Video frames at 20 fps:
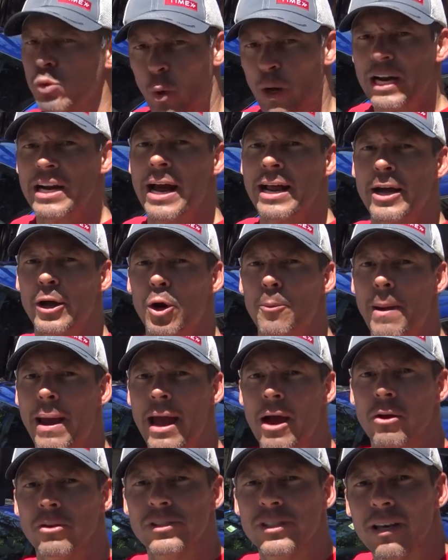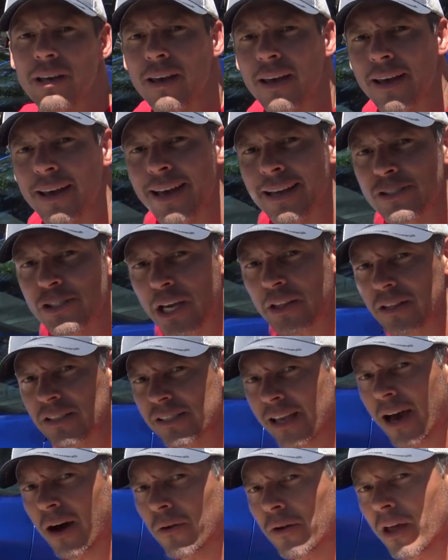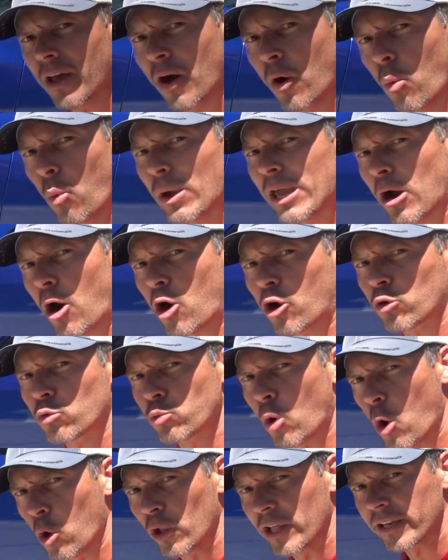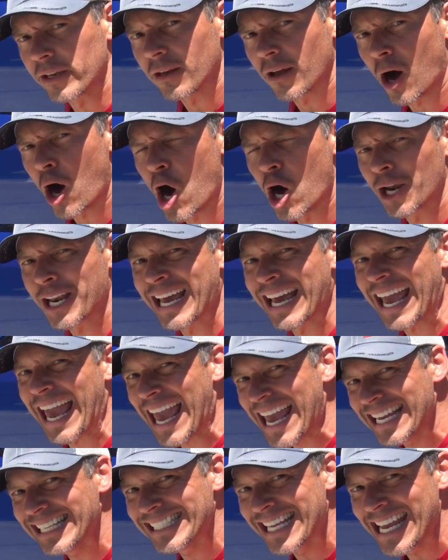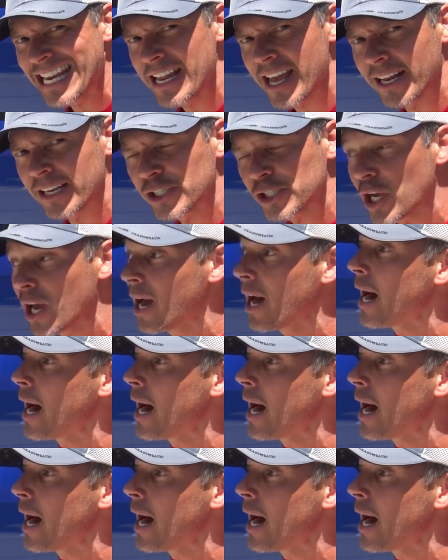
2,900 pounds. And check this out. We are rolling on 18-inch